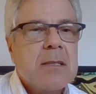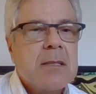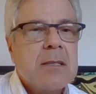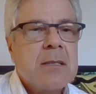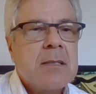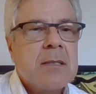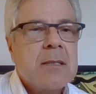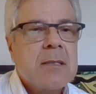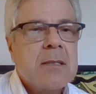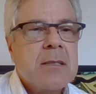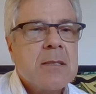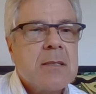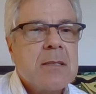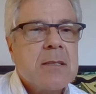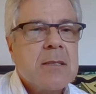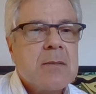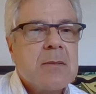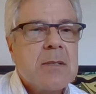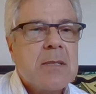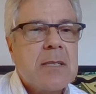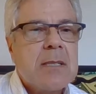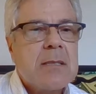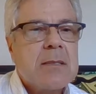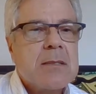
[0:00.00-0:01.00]

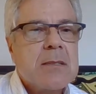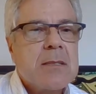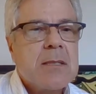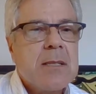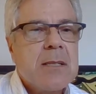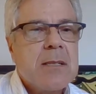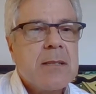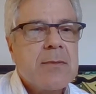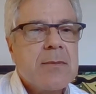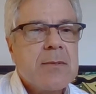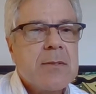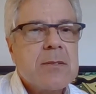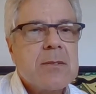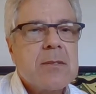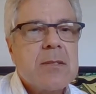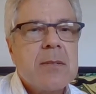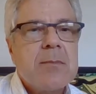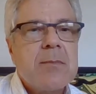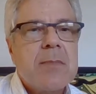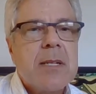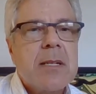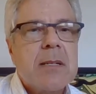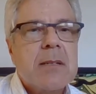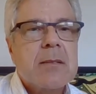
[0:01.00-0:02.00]
What else here for
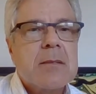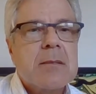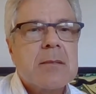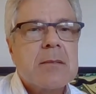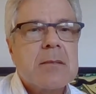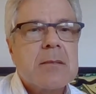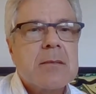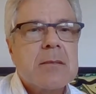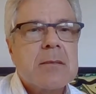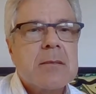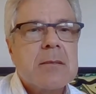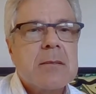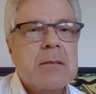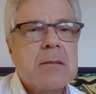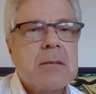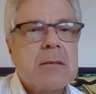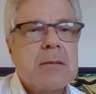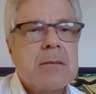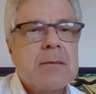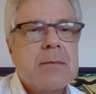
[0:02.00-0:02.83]
subjects?